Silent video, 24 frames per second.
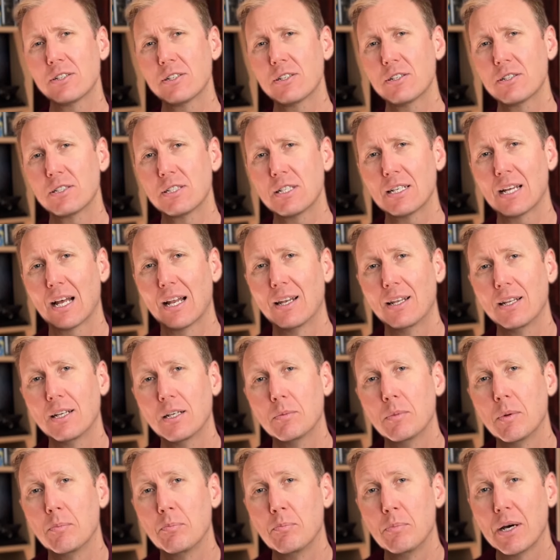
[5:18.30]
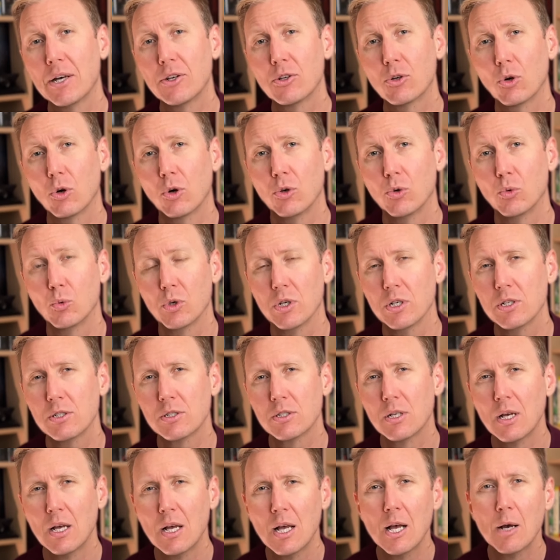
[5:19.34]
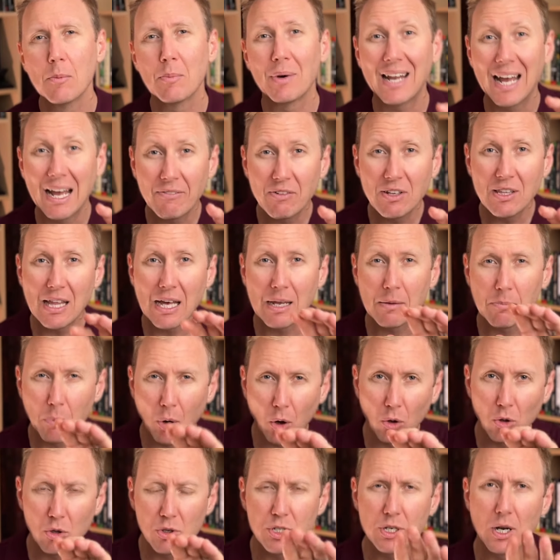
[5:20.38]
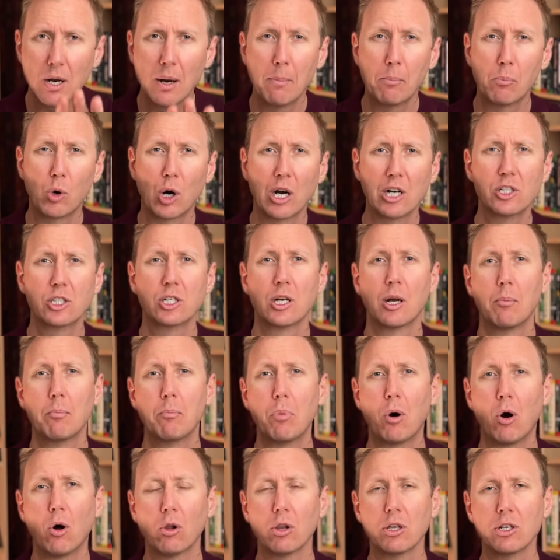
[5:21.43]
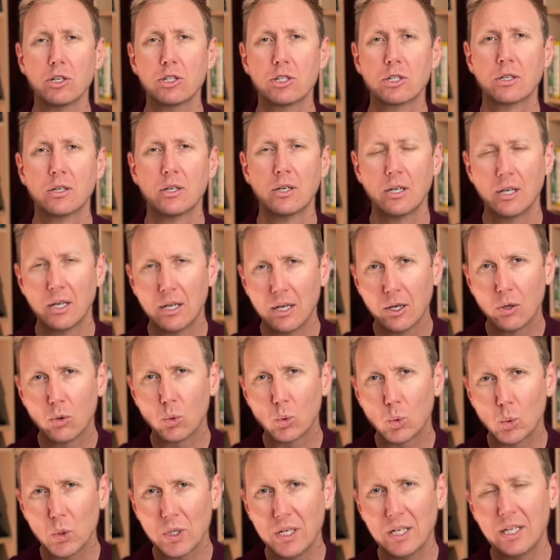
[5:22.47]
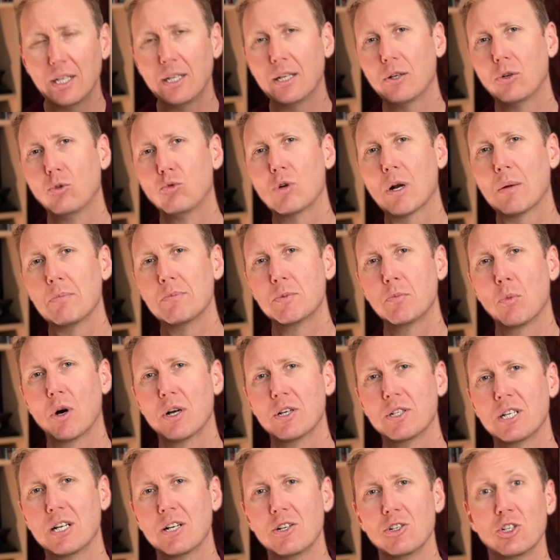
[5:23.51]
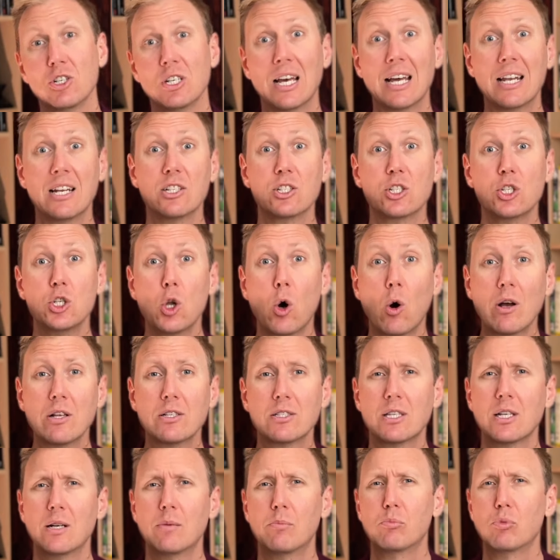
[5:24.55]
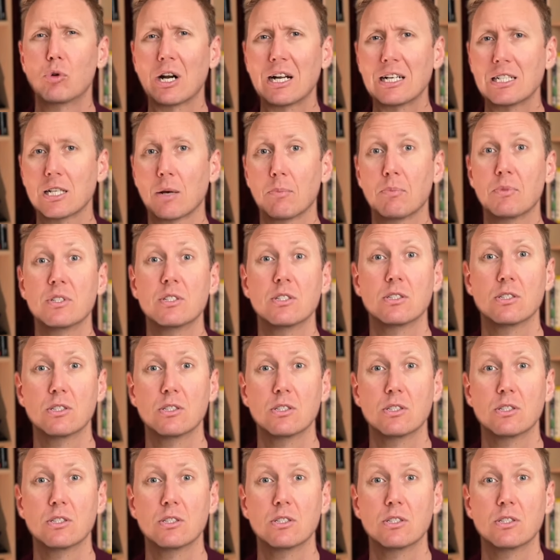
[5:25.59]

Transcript: it to sit a little bit better on wrist. But having that polish, brush, polish really grabs my attention, and it's nice that it breaks up this